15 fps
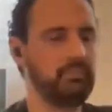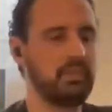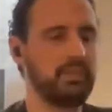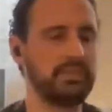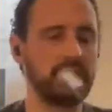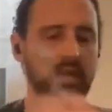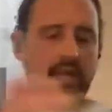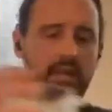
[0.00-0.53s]
This
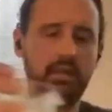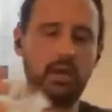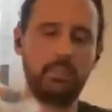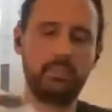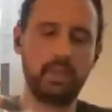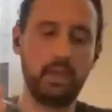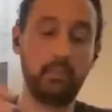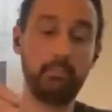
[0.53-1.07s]
is going to end
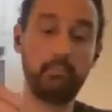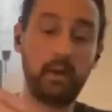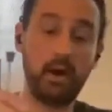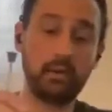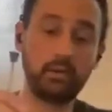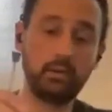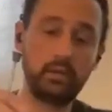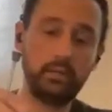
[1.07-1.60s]
up in a
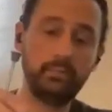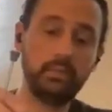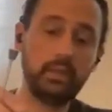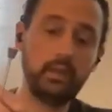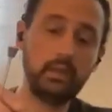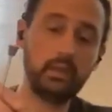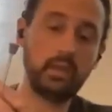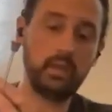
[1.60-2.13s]
bottle
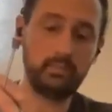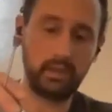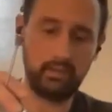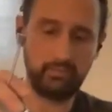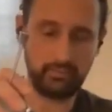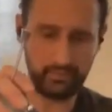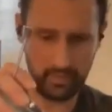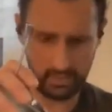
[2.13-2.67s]
in my
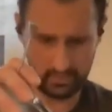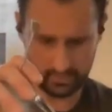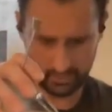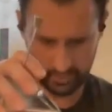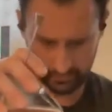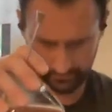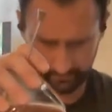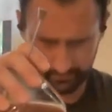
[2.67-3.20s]

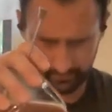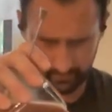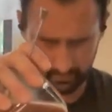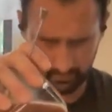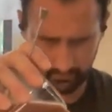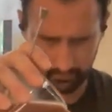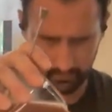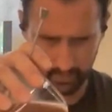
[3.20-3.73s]
fridge
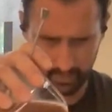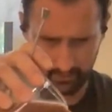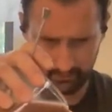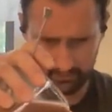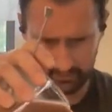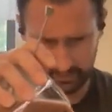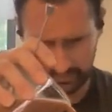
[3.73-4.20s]
for after